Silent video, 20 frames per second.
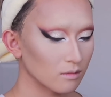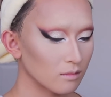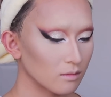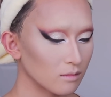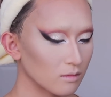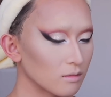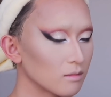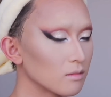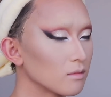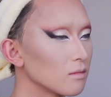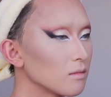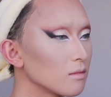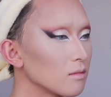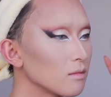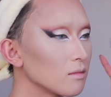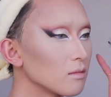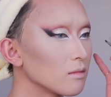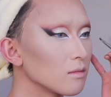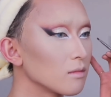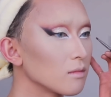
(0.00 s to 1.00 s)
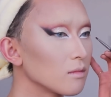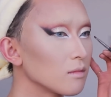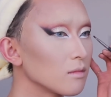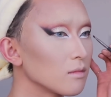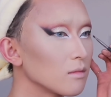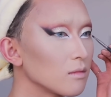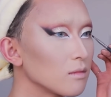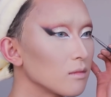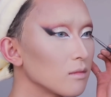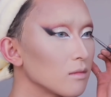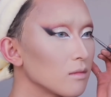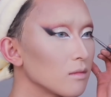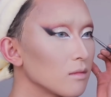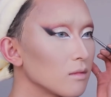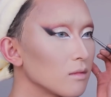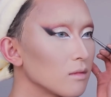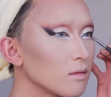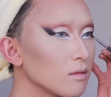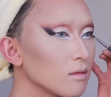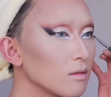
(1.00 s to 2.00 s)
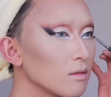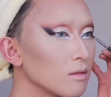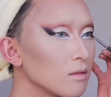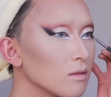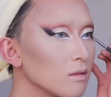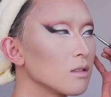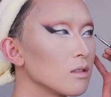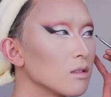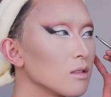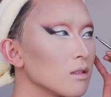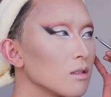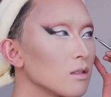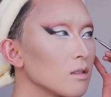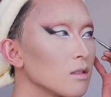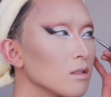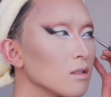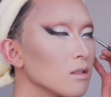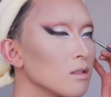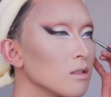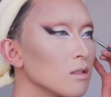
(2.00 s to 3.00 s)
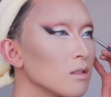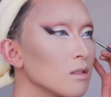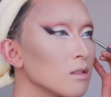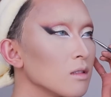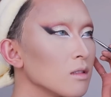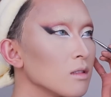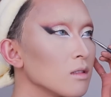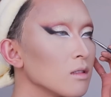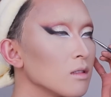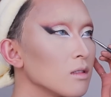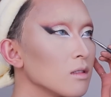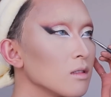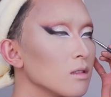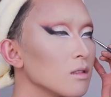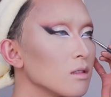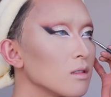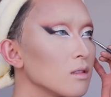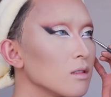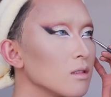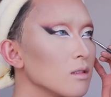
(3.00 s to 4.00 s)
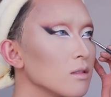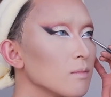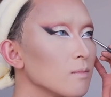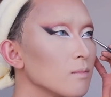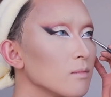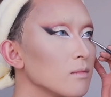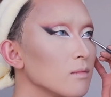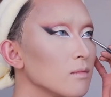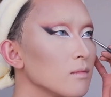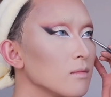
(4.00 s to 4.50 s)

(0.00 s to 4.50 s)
The person shown says nothing.